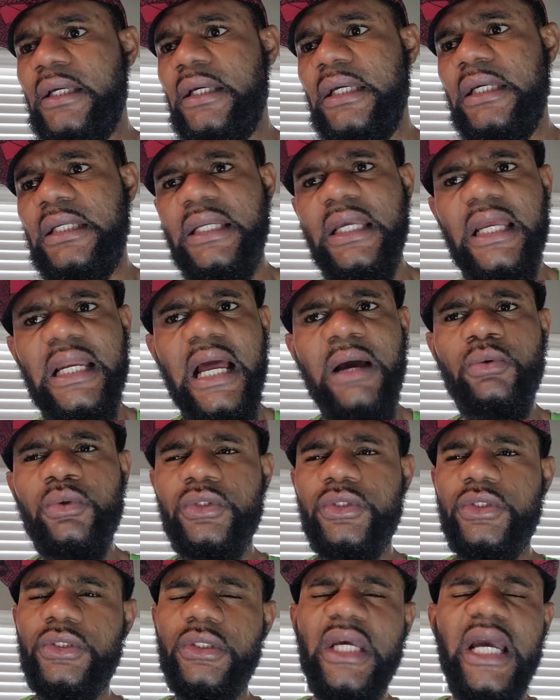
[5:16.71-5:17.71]
And then I
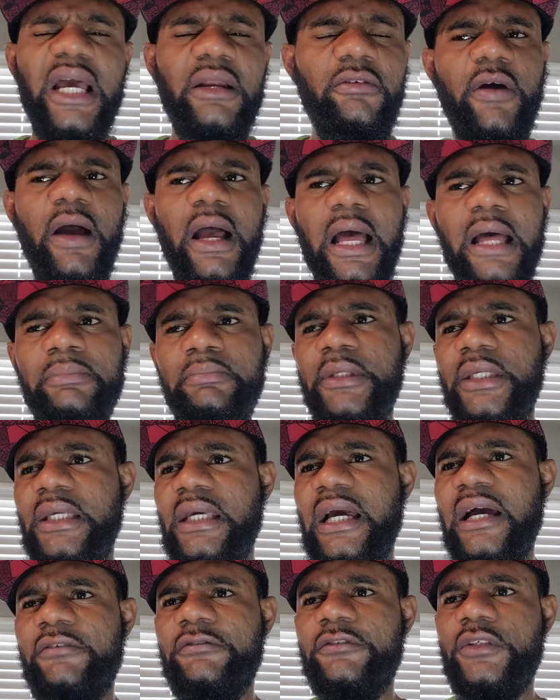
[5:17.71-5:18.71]
was kind of happy
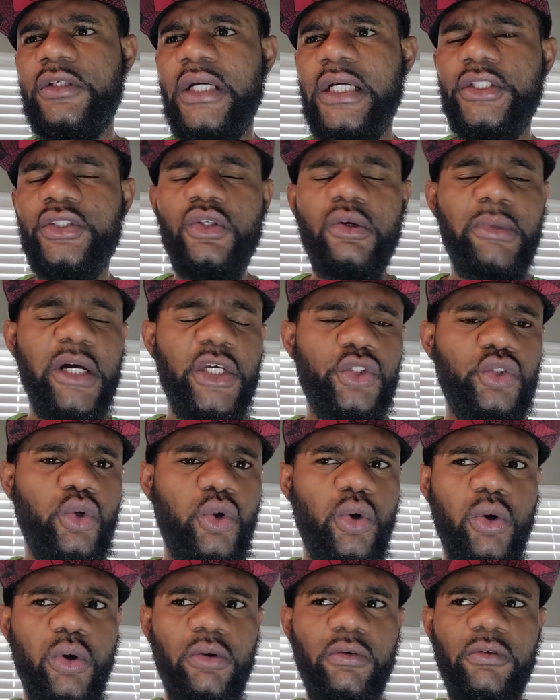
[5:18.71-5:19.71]
after I saw my
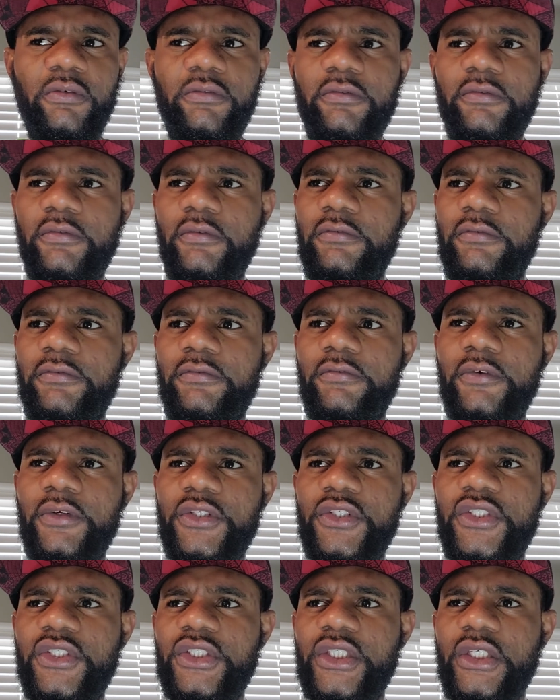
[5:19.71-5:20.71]
score for the
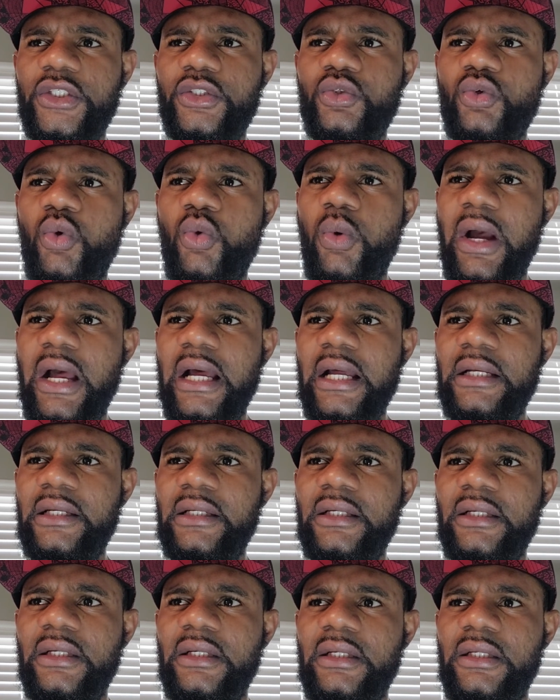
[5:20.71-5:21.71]
601,
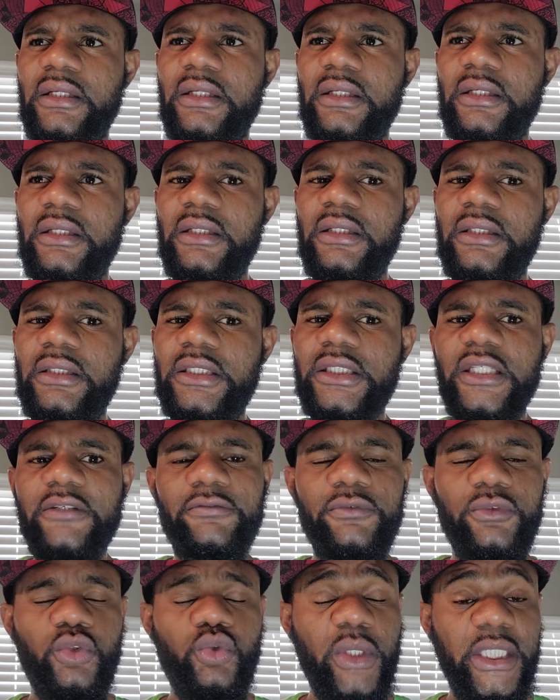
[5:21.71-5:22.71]

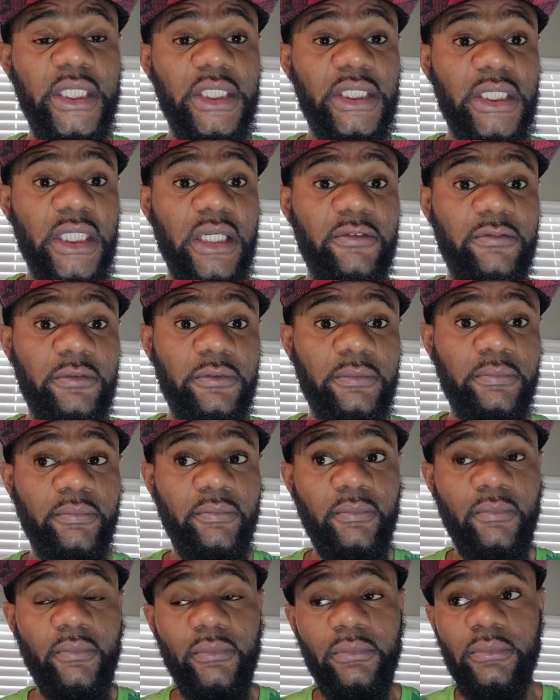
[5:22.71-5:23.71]
727,
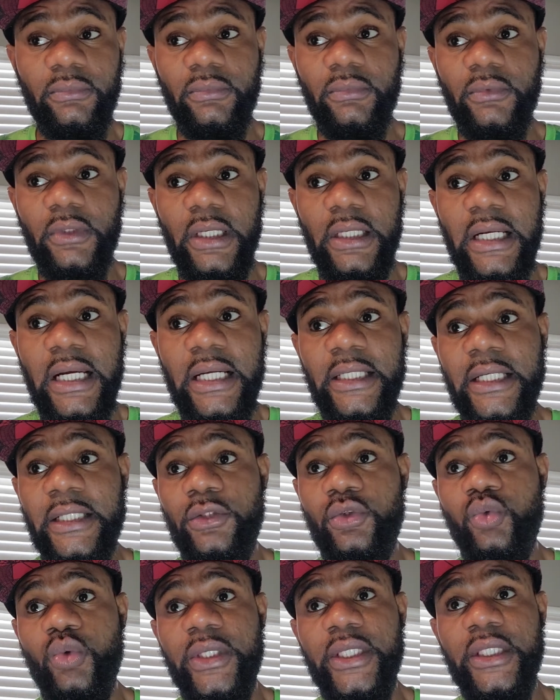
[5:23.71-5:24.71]
and I needed
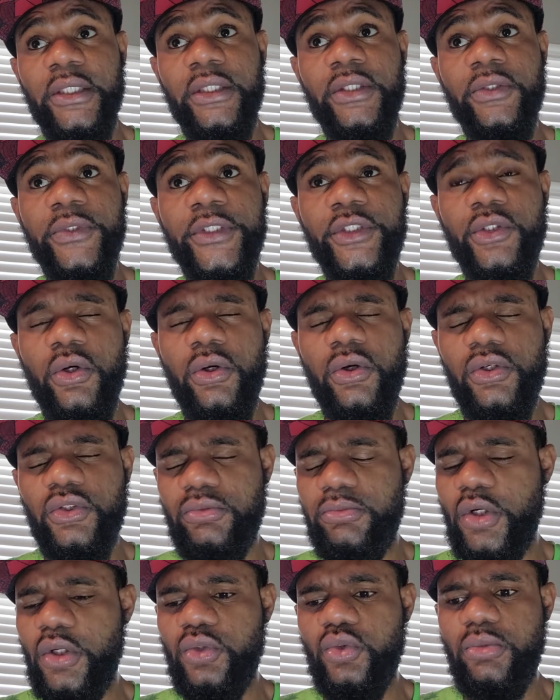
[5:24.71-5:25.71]
23 scores
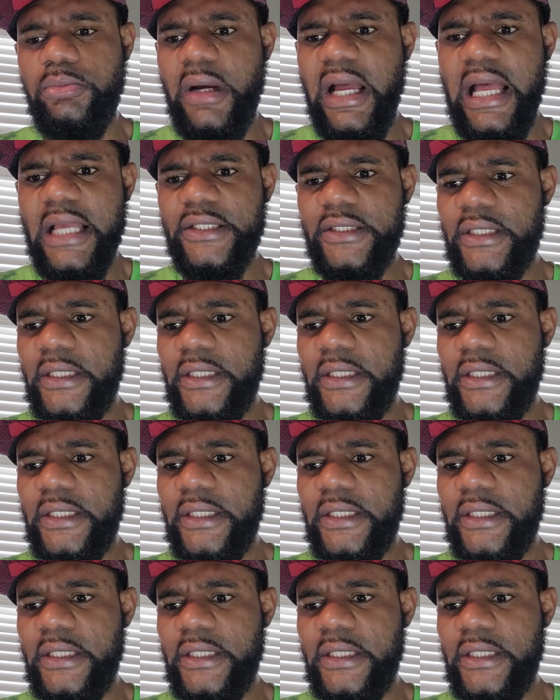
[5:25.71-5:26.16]
more to pass.